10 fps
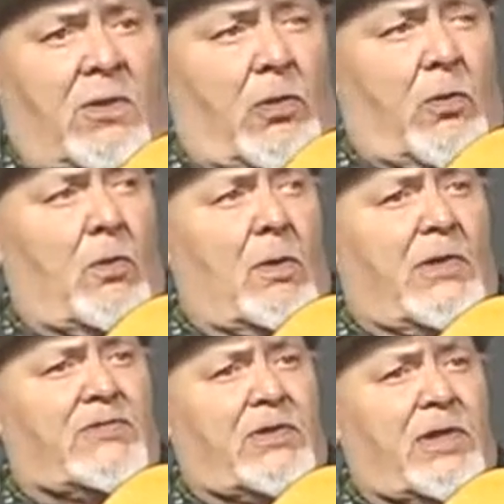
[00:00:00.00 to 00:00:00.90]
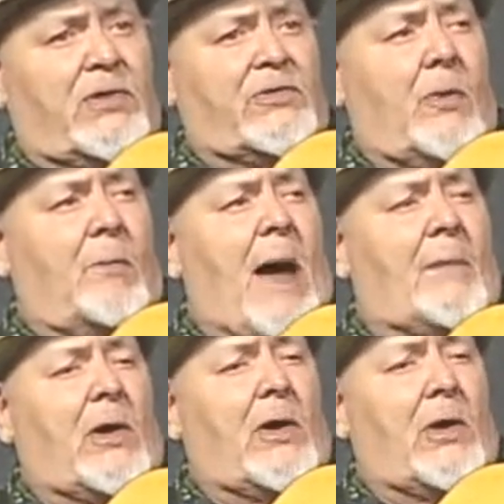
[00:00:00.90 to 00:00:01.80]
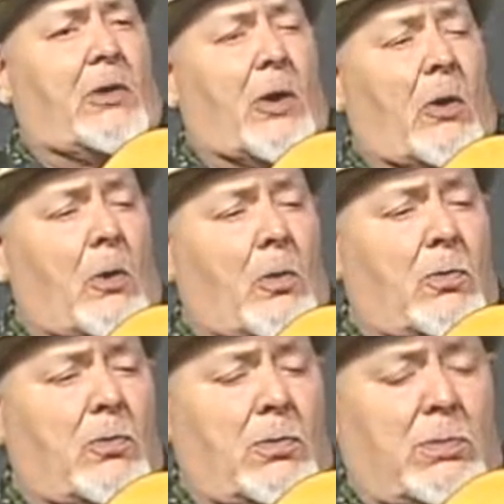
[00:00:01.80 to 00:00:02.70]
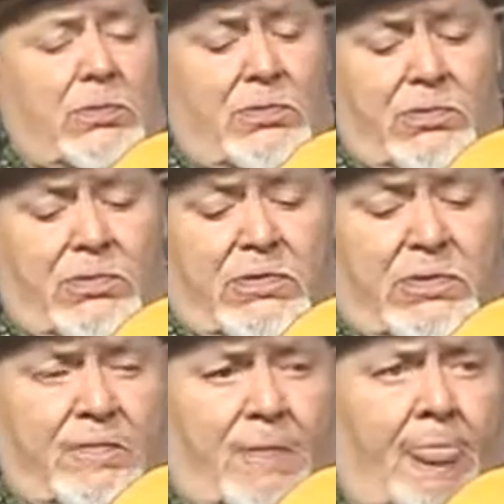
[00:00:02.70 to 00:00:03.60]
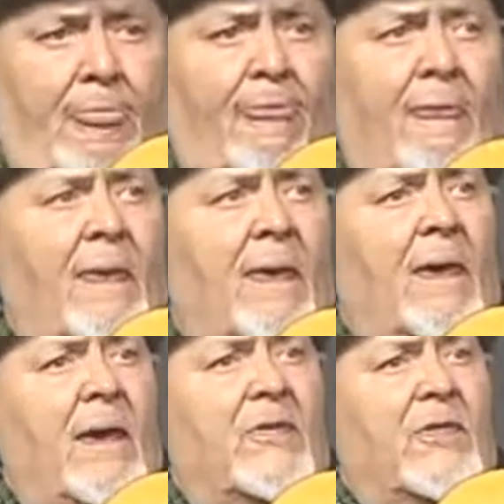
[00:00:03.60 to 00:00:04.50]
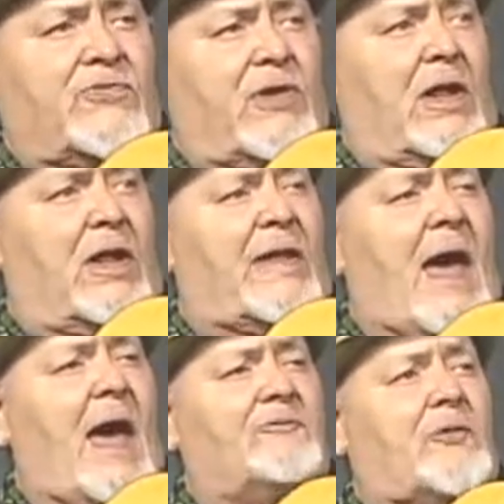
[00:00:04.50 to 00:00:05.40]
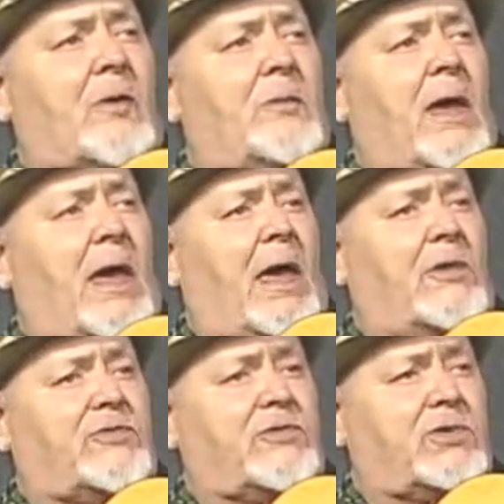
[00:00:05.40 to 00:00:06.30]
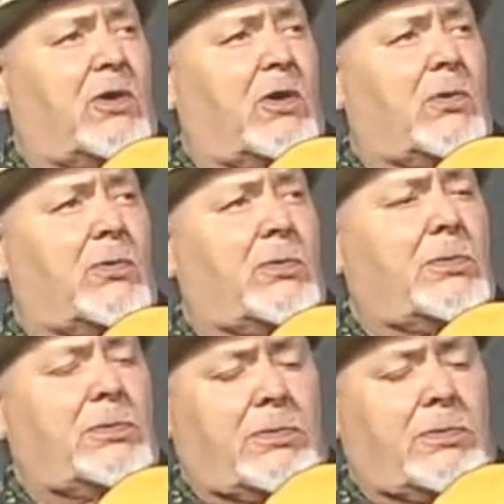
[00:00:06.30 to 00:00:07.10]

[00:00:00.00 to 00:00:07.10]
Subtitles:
You listen until mama goes, and settle down from head to toe.